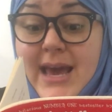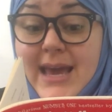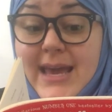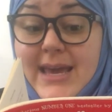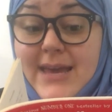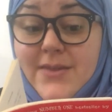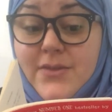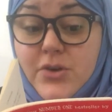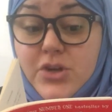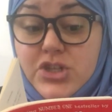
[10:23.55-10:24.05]

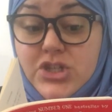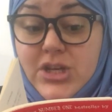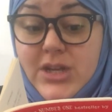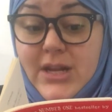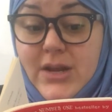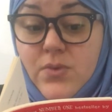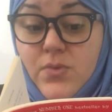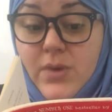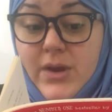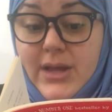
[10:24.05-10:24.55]
Either she
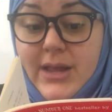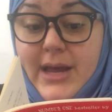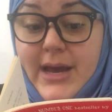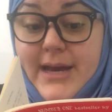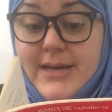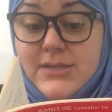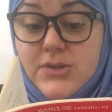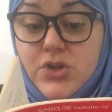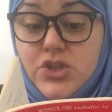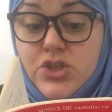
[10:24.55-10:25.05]
didn't
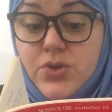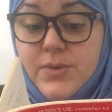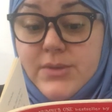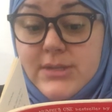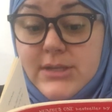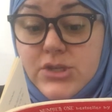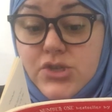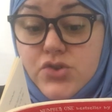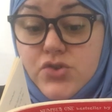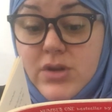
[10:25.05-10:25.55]
realize or she was
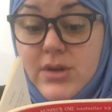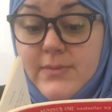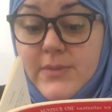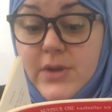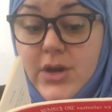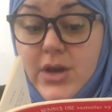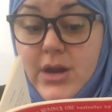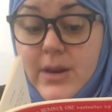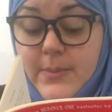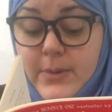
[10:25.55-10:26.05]
extremely
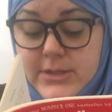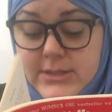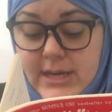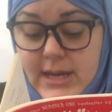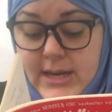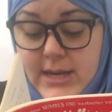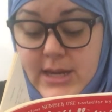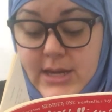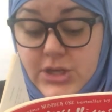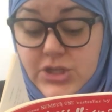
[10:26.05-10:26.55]
good at
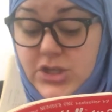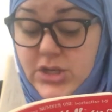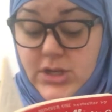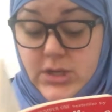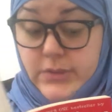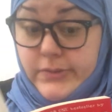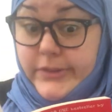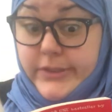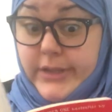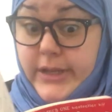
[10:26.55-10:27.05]
pretending she
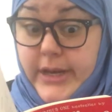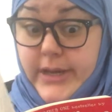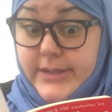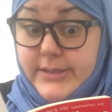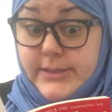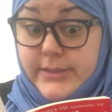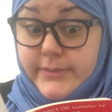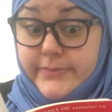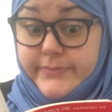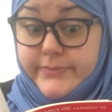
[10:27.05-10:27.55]
didn't
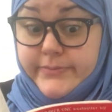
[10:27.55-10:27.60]
realize.